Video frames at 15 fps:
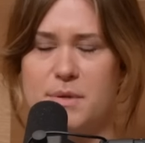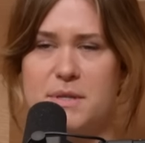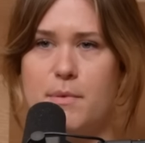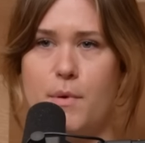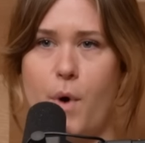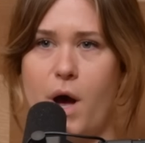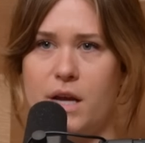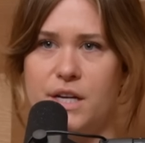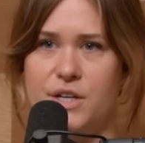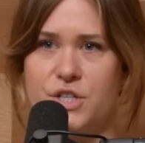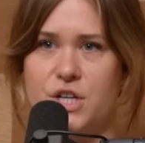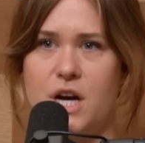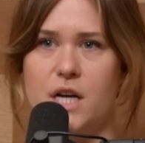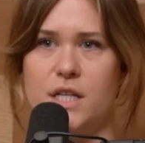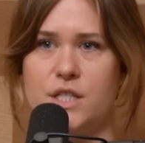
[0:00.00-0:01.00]
supposed to be walking your
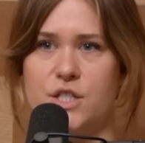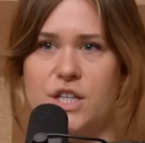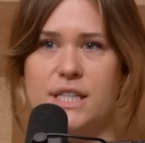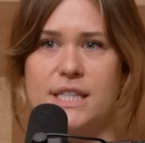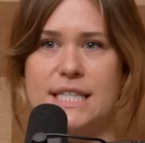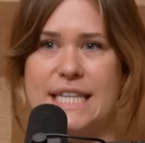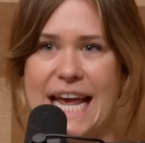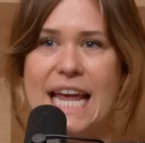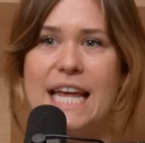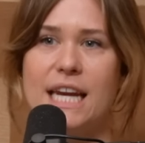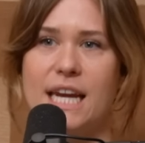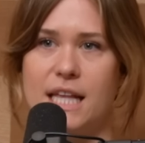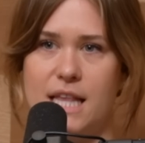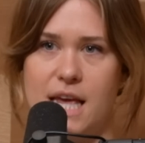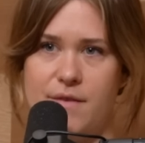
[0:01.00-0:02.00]
dog during the day in
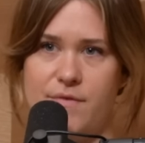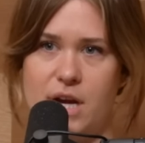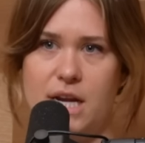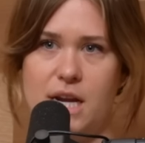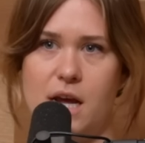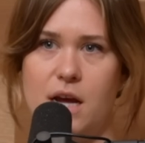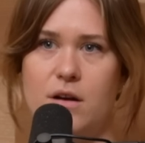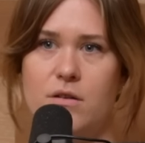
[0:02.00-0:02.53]
LA right now.